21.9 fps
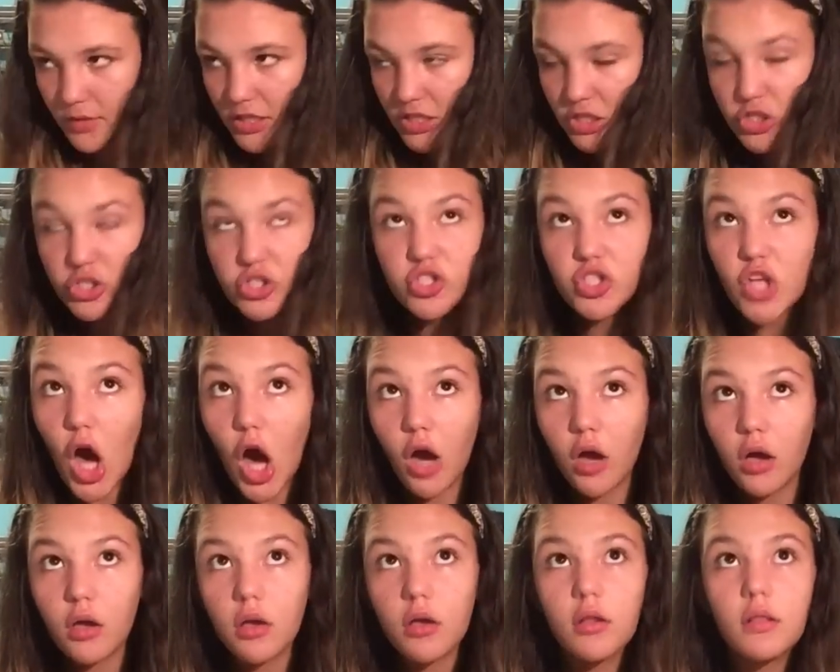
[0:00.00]
They
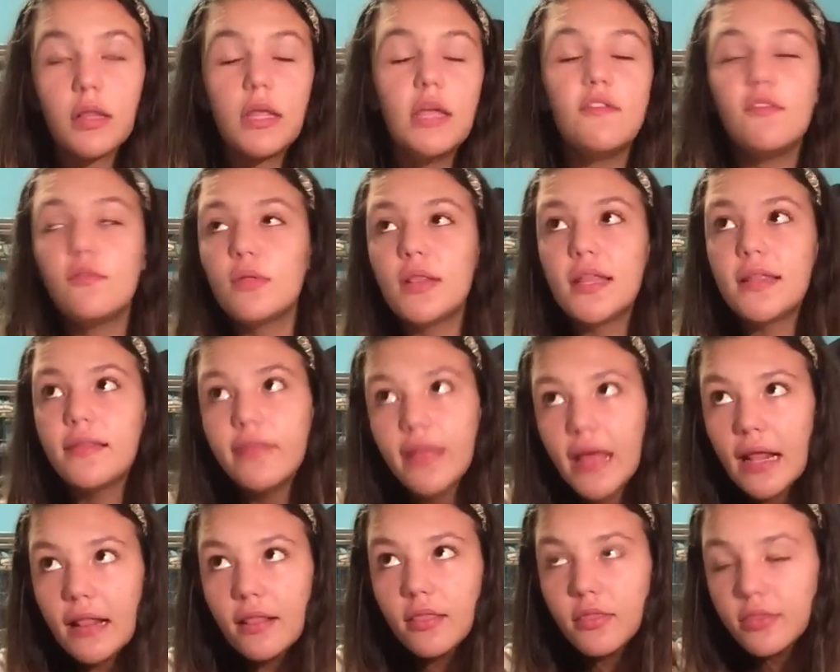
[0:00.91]
suck. Even
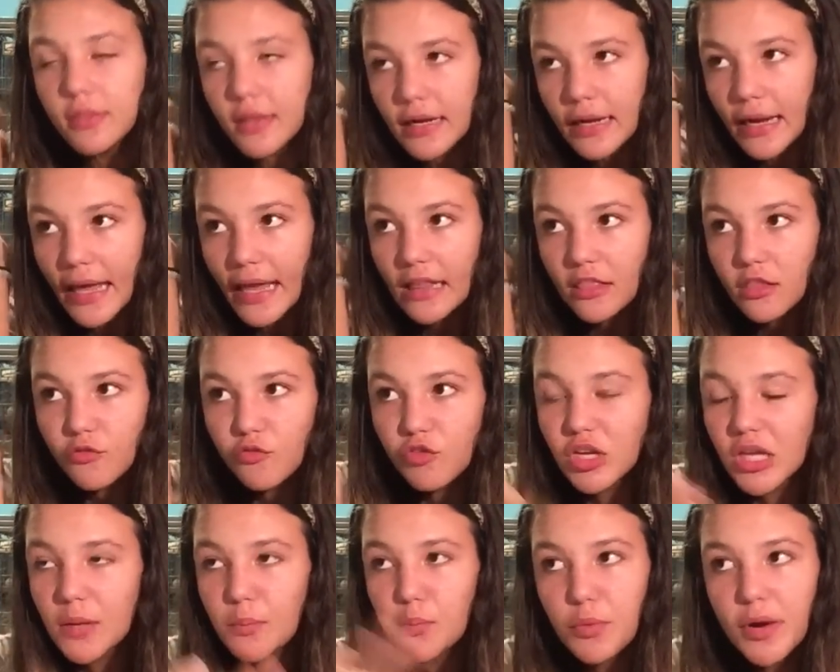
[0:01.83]
the
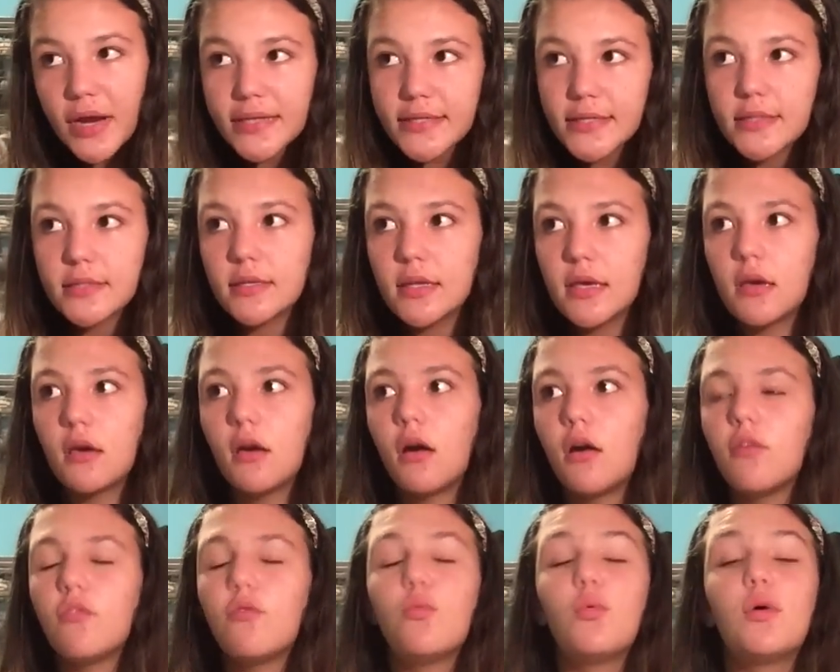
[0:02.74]
freaking braces take
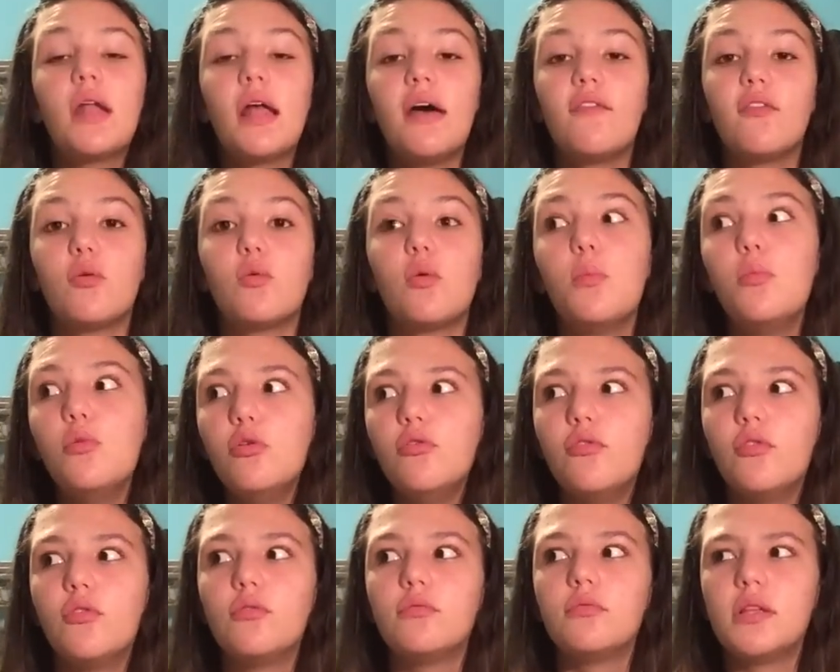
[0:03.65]
off. Whatever,
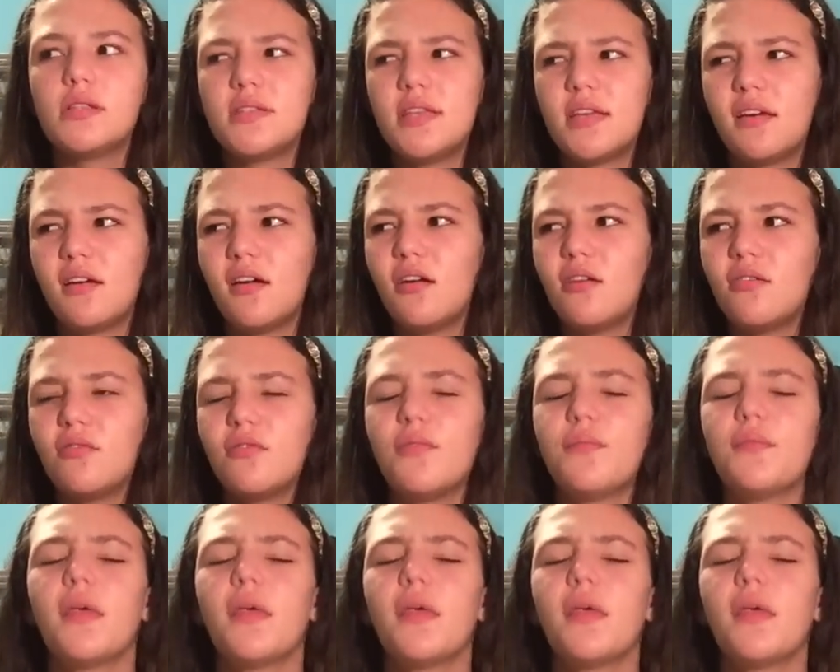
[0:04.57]
removal, not take off.